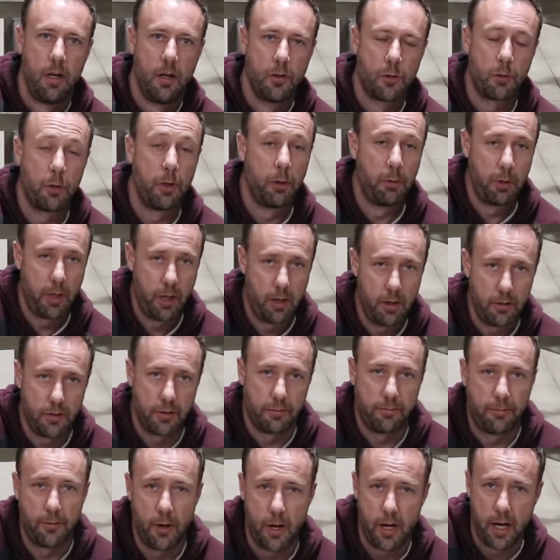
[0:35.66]
So here we are at
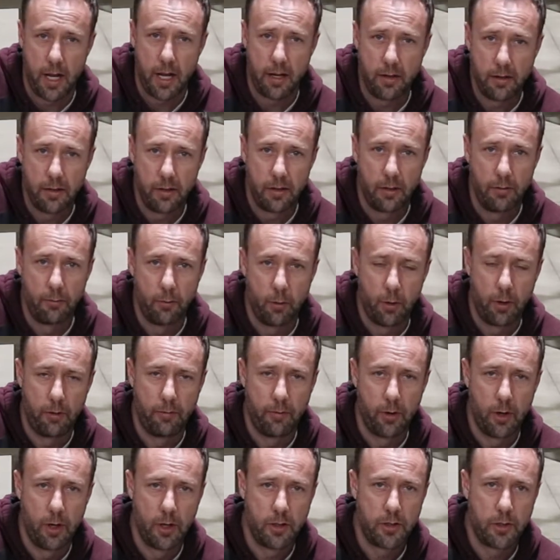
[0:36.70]
the front end of one
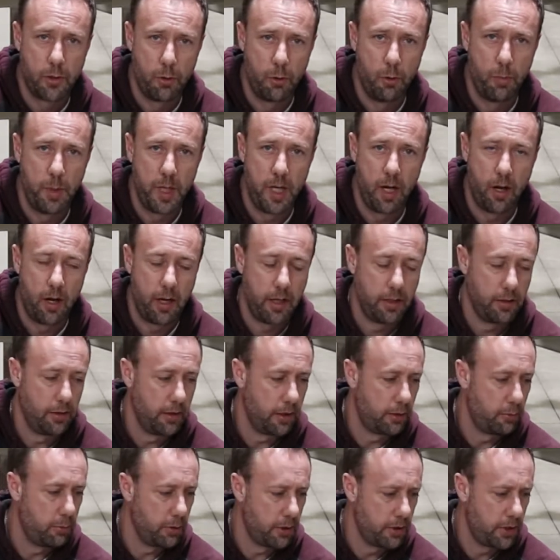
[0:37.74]
of our toe-behind
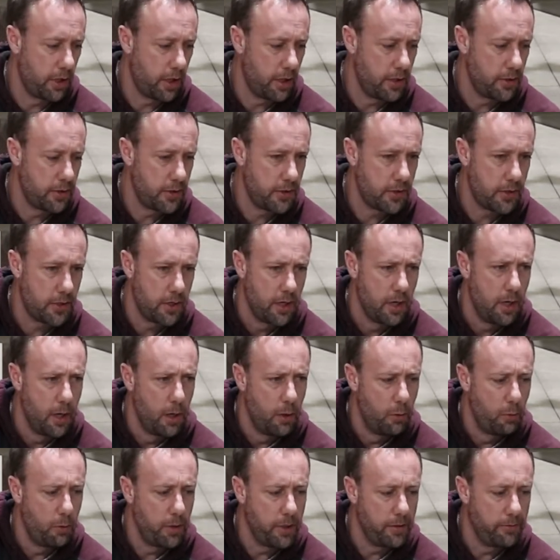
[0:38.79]
liquid carts.
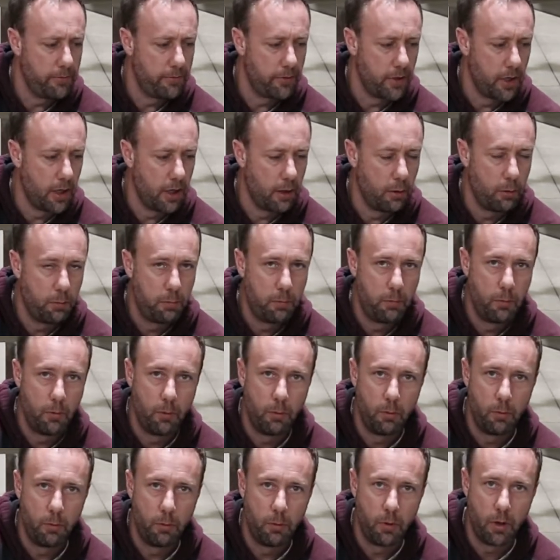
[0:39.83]
We've
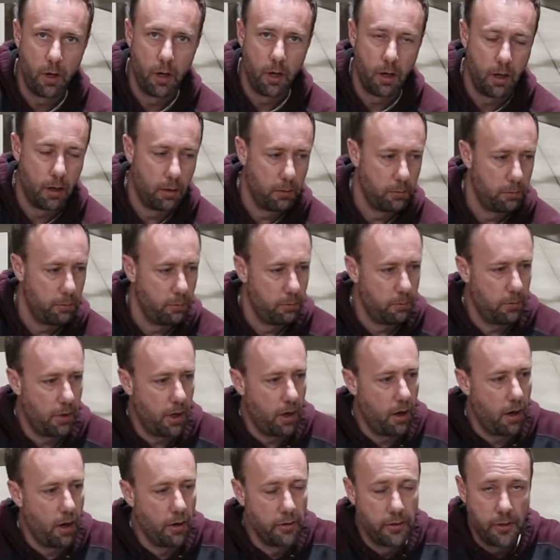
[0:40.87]
undone
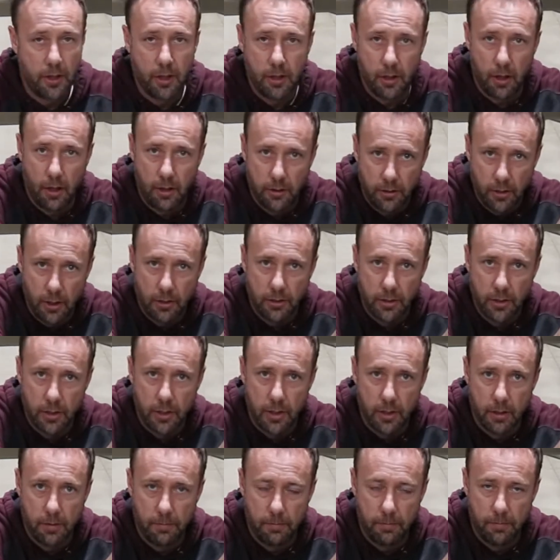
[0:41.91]

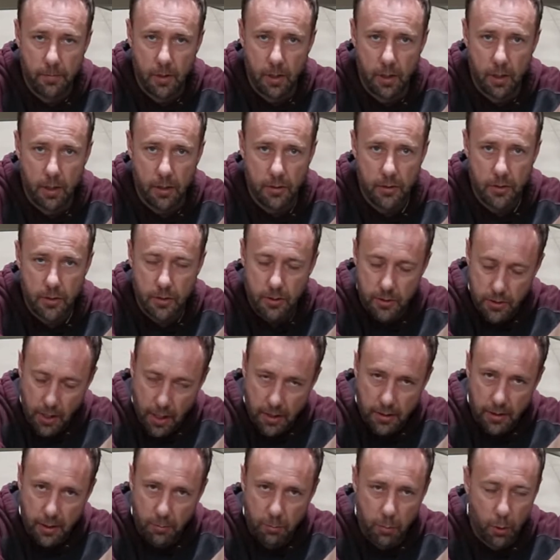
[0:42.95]
the
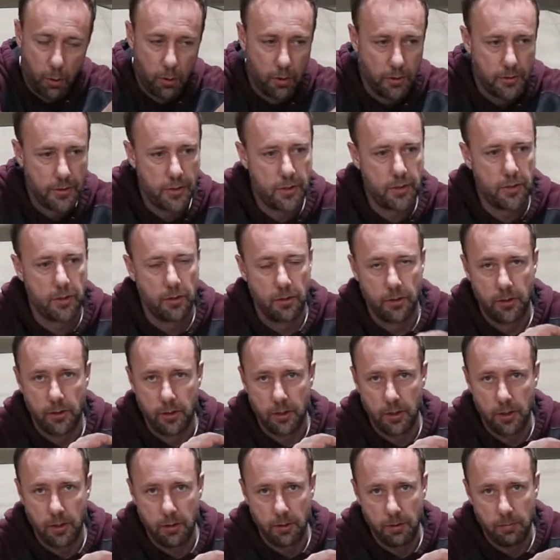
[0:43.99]
tightening bolts.
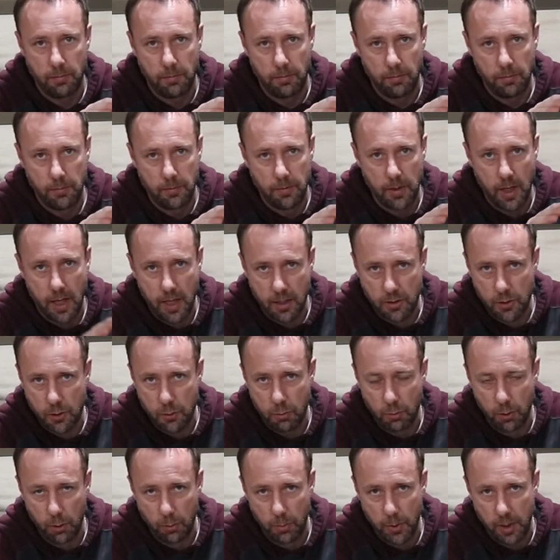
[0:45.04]
The hitch
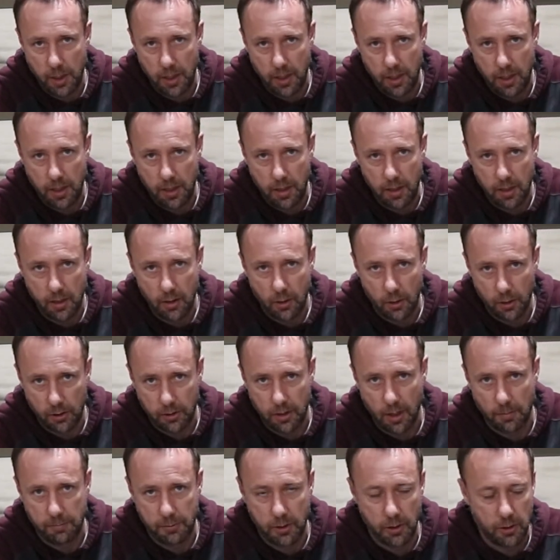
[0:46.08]
will be hooked
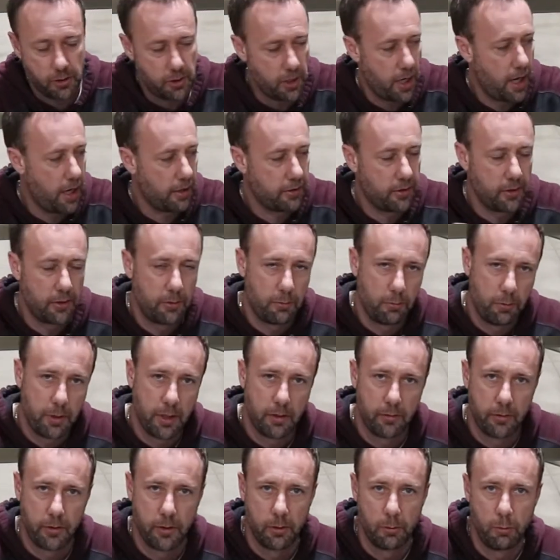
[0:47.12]
up to the tractor. We
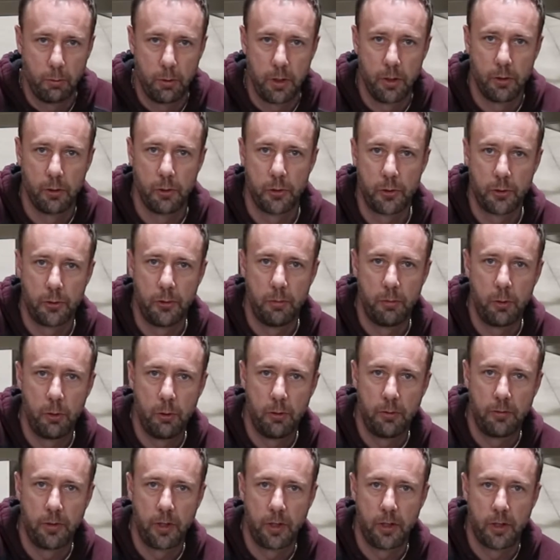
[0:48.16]
have the wheels
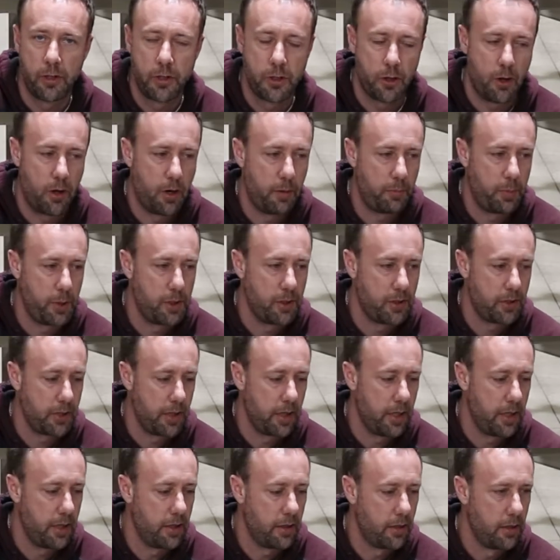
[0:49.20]
removed in our shop here
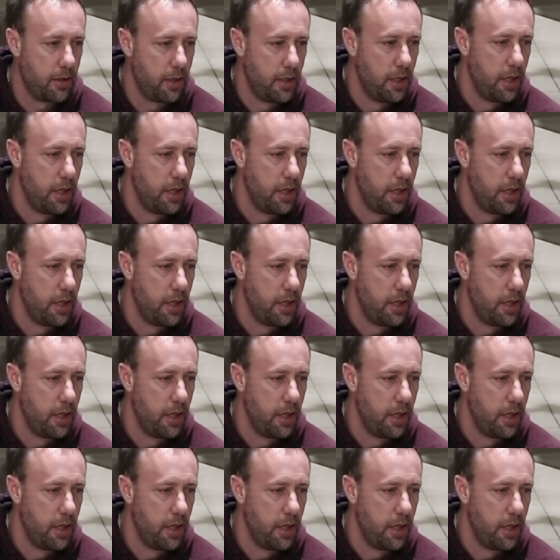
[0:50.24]
today